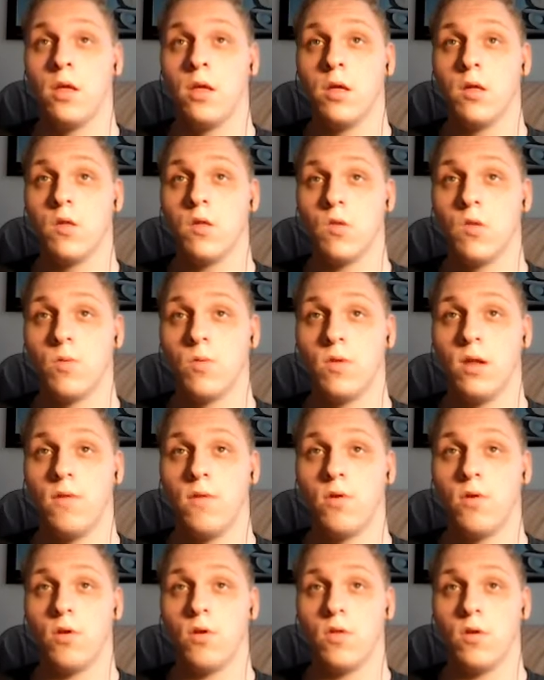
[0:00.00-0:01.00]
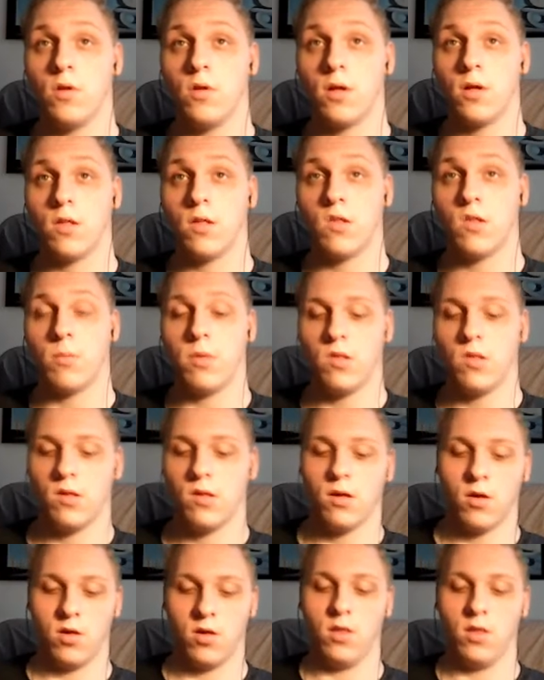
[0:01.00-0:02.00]
So today we're going to look at some basic
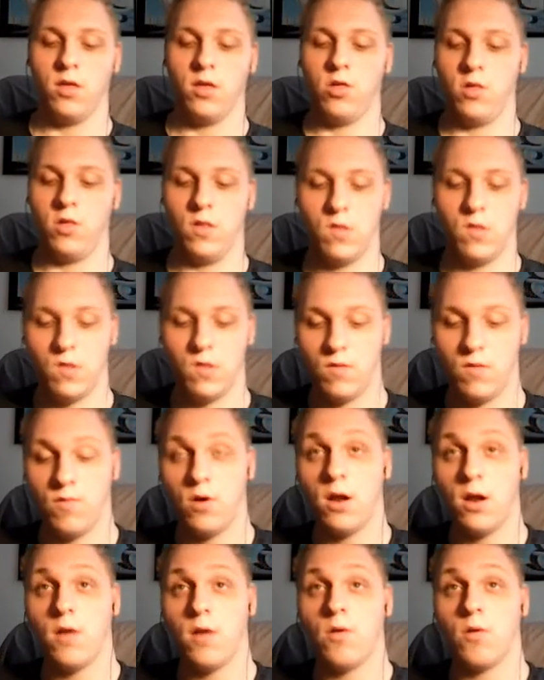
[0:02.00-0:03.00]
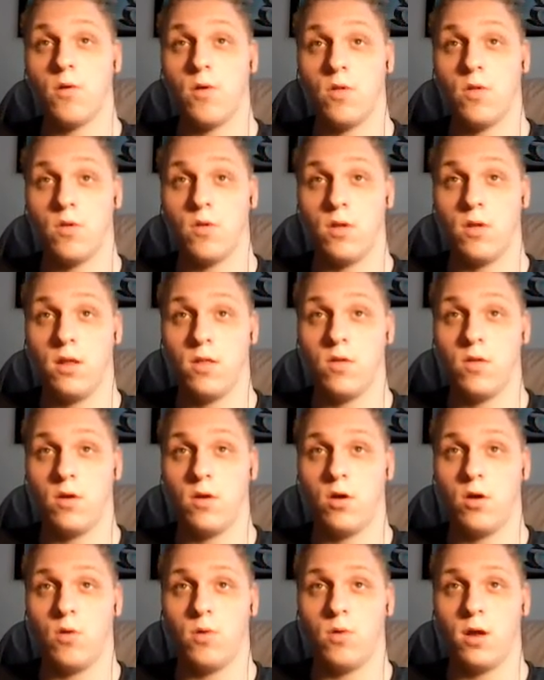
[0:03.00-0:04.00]
calculations. For that, you're going to need to
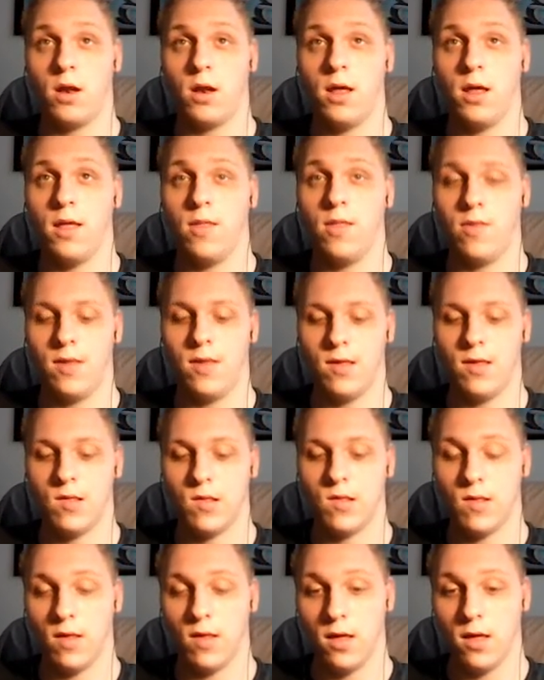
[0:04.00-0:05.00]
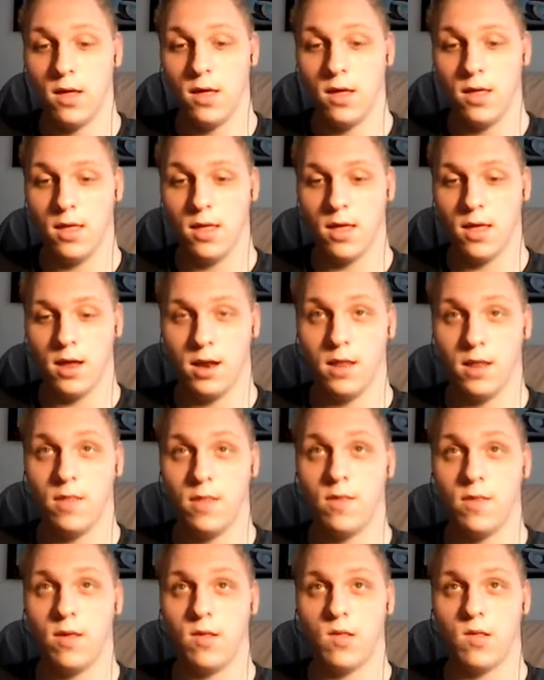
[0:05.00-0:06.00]
know what an int is. An
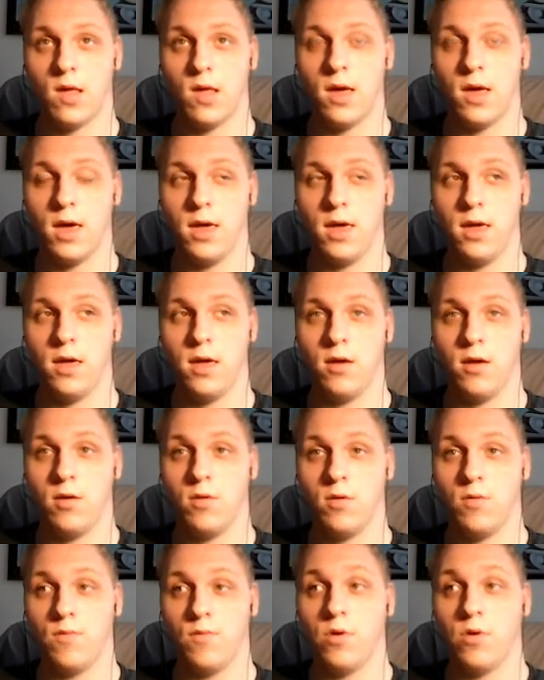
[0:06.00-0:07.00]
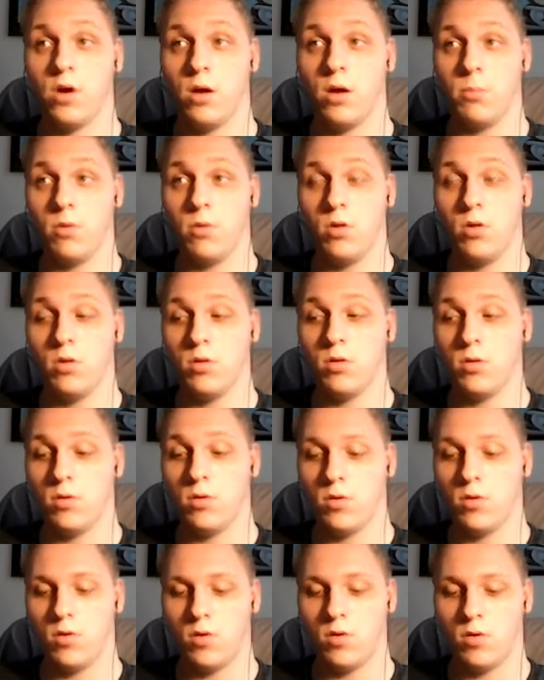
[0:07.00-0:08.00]
int is a variable,
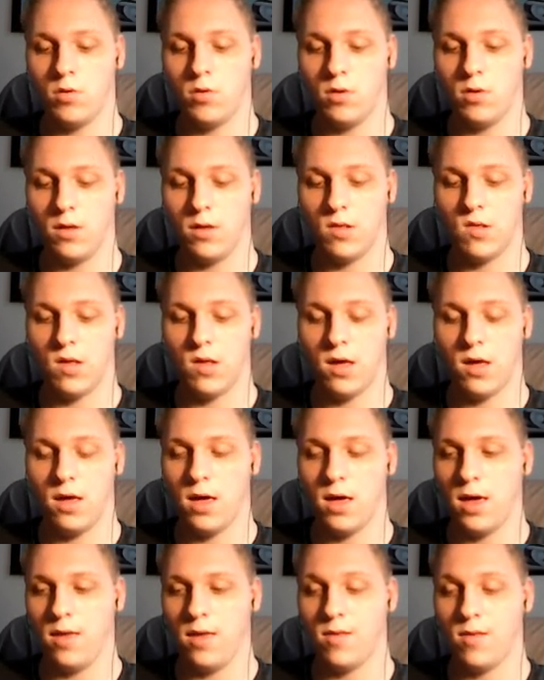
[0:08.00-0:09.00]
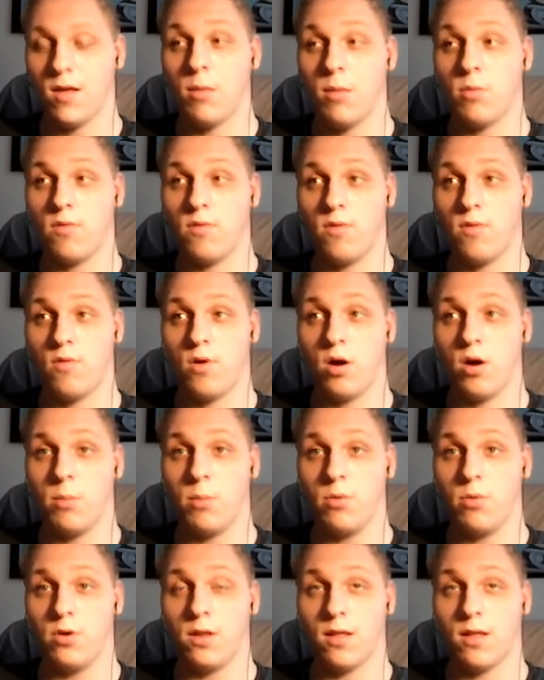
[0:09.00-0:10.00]
or let's say a type of a
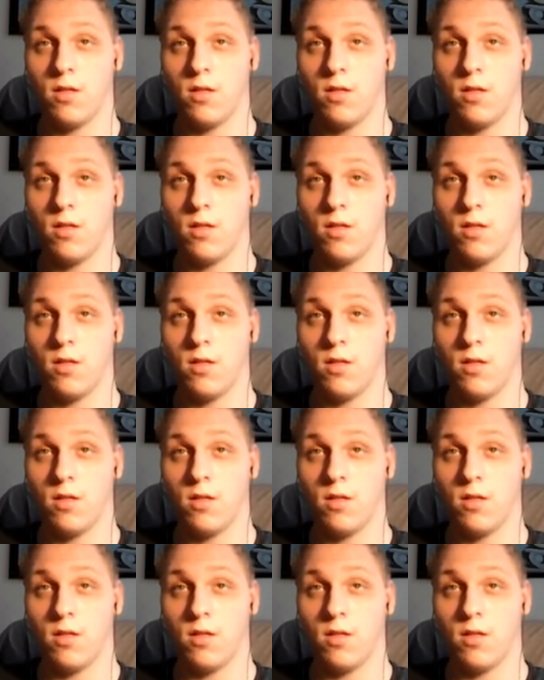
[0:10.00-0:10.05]
variable that can